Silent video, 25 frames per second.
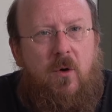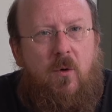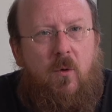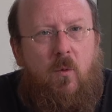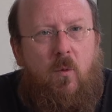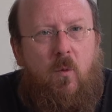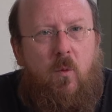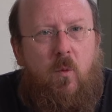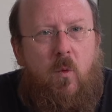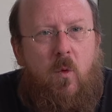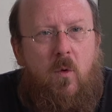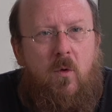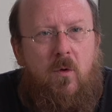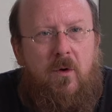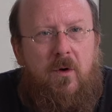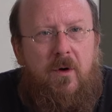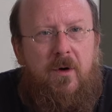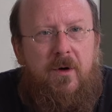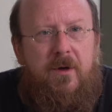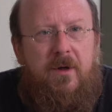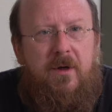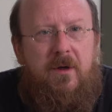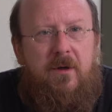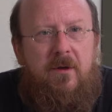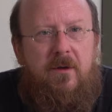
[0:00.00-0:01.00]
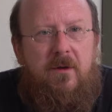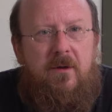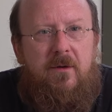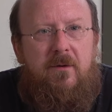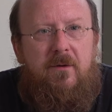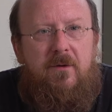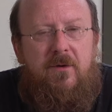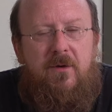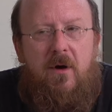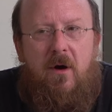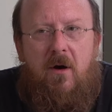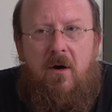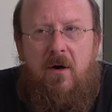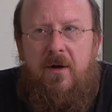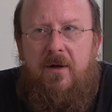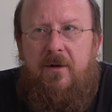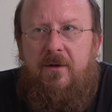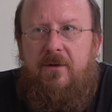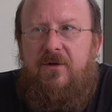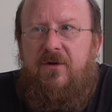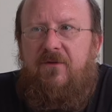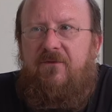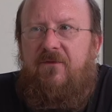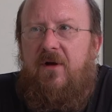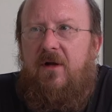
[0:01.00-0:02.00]
warn
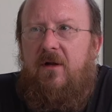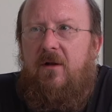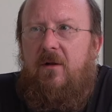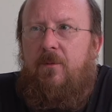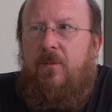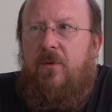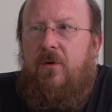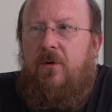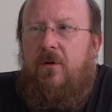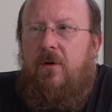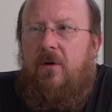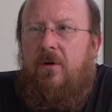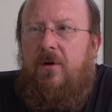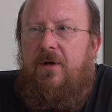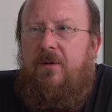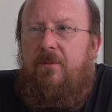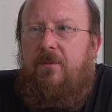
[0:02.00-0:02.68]
non-developer or